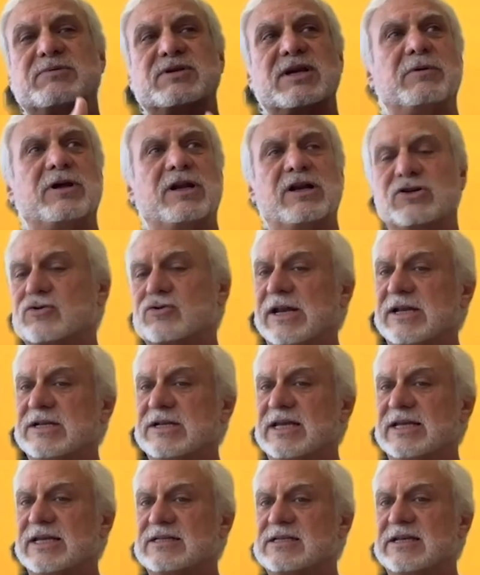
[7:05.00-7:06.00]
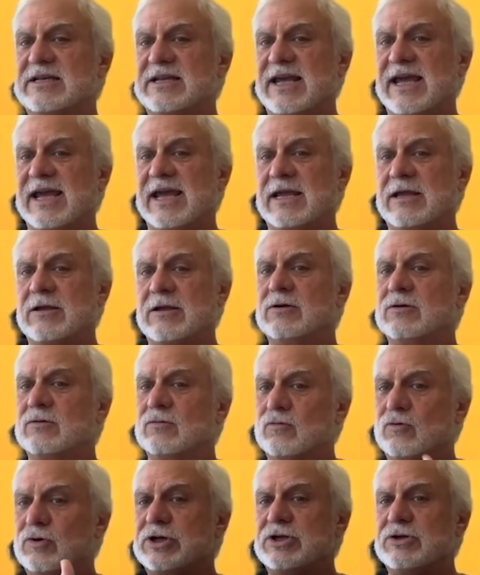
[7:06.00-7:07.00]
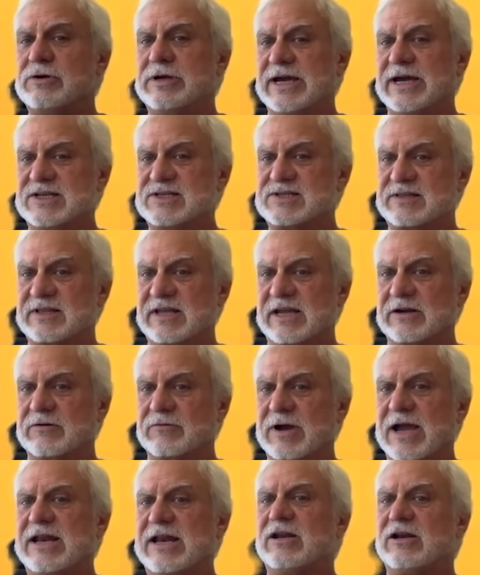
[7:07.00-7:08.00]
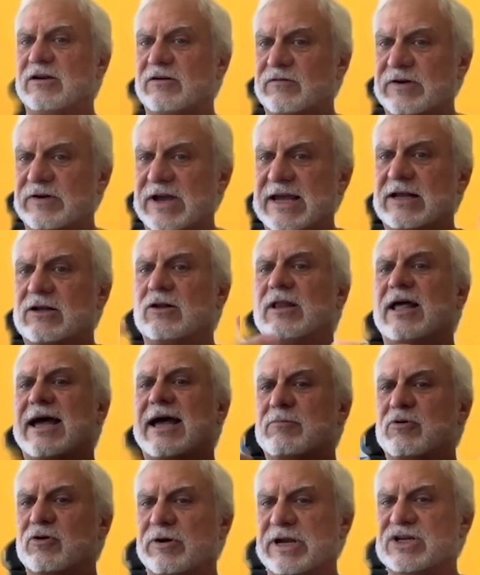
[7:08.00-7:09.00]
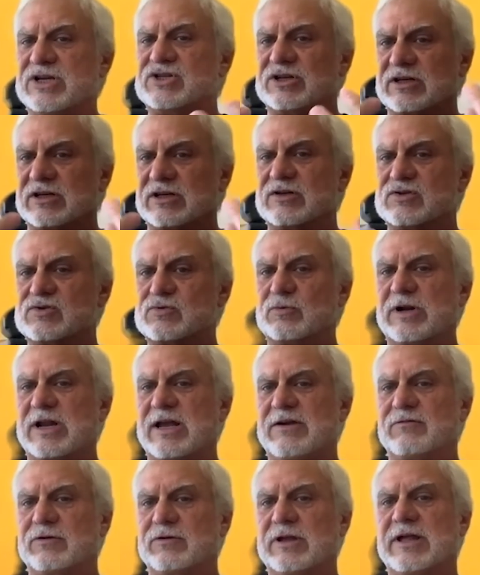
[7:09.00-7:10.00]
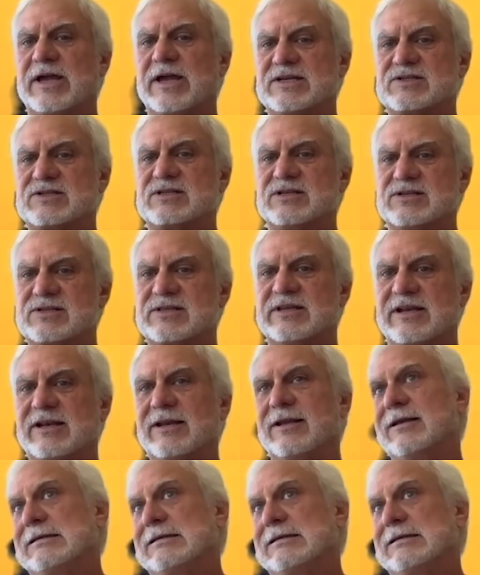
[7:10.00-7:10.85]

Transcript: I'm going to try to take today. What do you guys think, right? And invite collaboration, because what I've realized is that,